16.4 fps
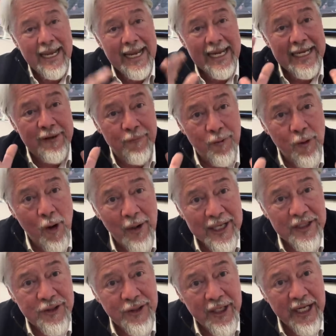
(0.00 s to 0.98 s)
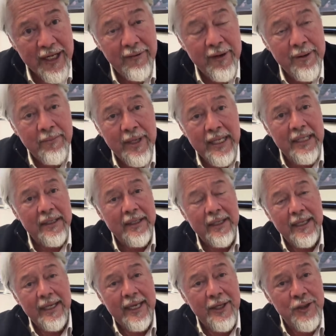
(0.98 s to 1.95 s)
And if Rolex, you're hearing me
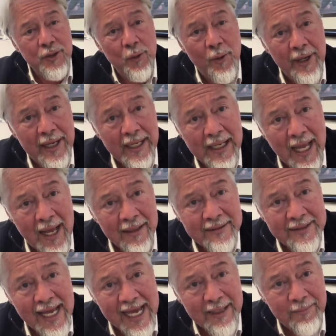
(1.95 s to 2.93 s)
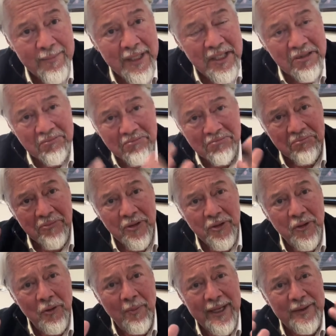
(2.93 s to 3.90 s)
and you want to contact me,
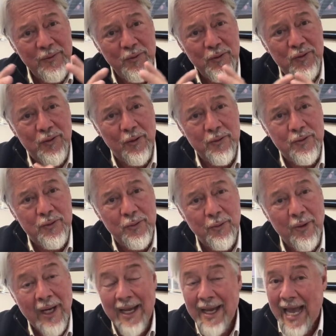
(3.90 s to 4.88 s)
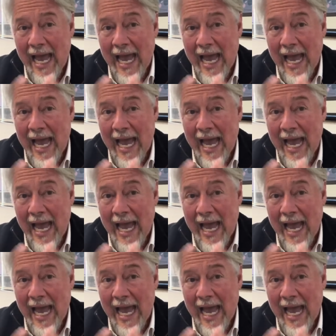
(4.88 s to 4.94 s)
you may do so too.